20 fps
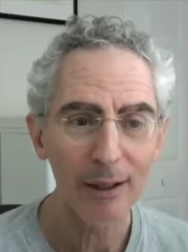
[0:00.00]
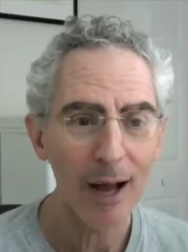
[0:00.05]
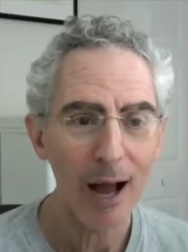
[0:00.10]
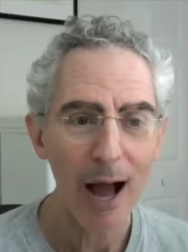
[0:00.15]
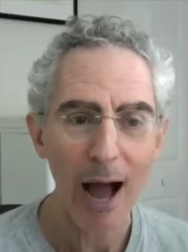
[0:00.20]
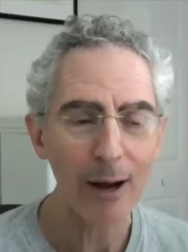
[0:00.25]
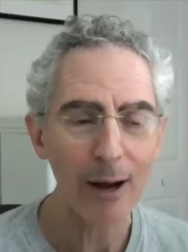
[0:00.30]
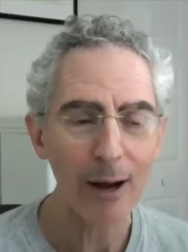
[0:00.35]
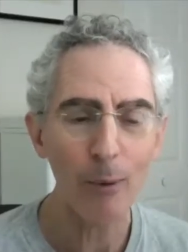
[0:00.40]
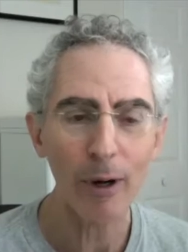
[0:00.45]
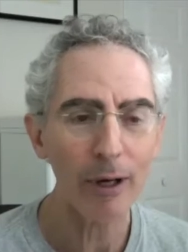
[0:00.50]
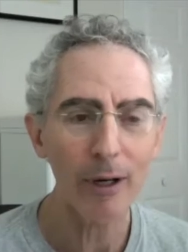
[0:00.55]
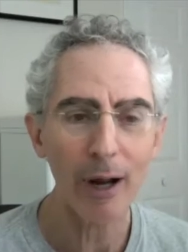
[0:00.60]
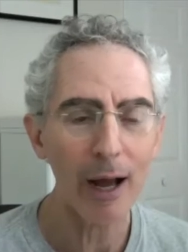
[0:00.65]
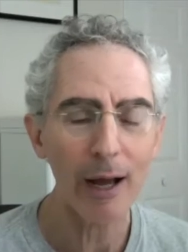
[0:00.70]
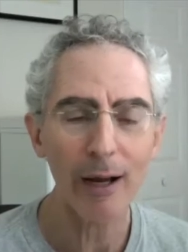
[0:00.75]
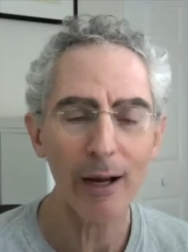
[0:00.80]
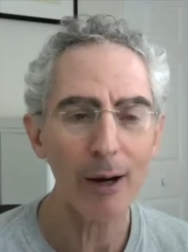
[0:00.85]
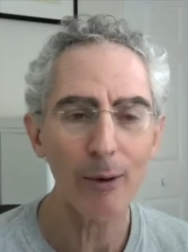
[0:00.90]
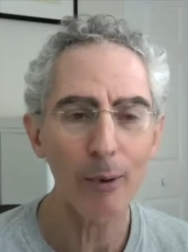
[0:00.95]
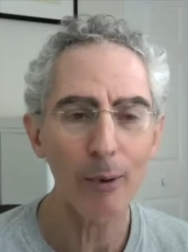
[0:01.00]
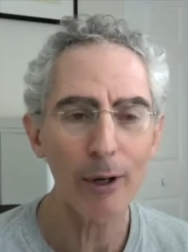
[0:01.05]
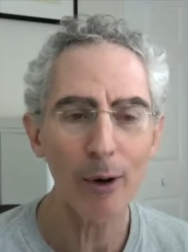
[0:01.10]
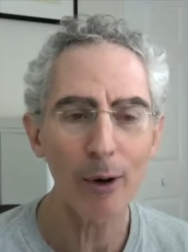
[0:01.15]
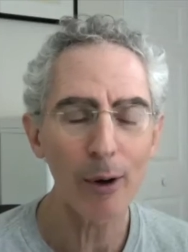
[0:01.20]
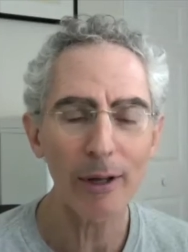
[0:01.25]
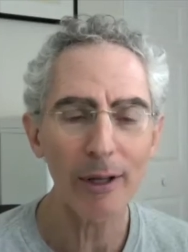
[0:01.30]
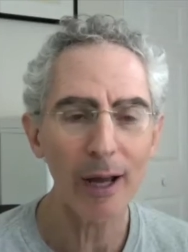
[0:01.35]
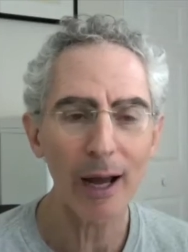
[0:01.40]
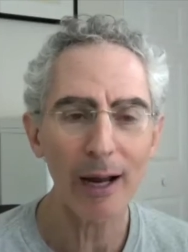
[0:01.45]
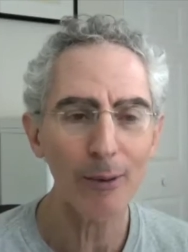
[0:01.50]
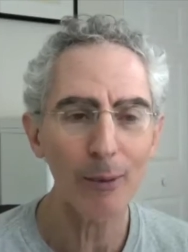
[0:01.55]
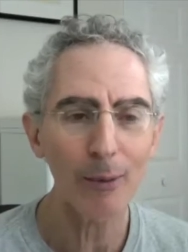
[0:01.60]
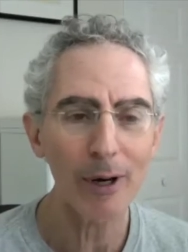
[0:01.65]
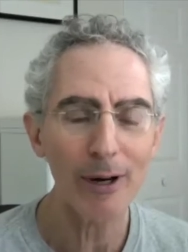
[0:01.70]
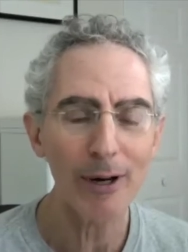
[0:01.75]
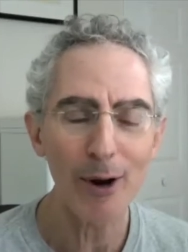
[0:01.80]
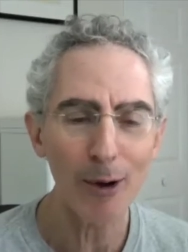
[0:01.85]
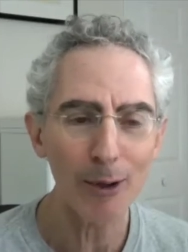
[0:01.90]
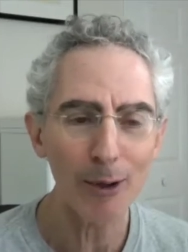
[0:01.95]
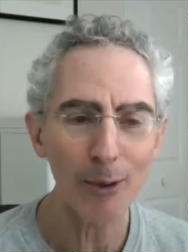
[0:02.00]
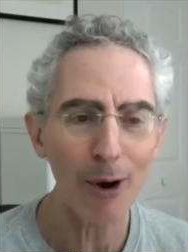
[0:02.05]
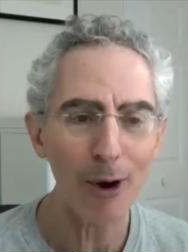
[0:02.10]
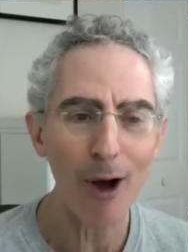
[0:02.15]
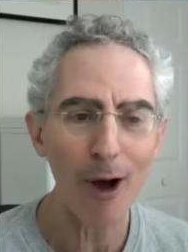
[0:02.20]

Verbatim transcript: Yeah. I don't want to, I don't want to know, I don't want to know you at all.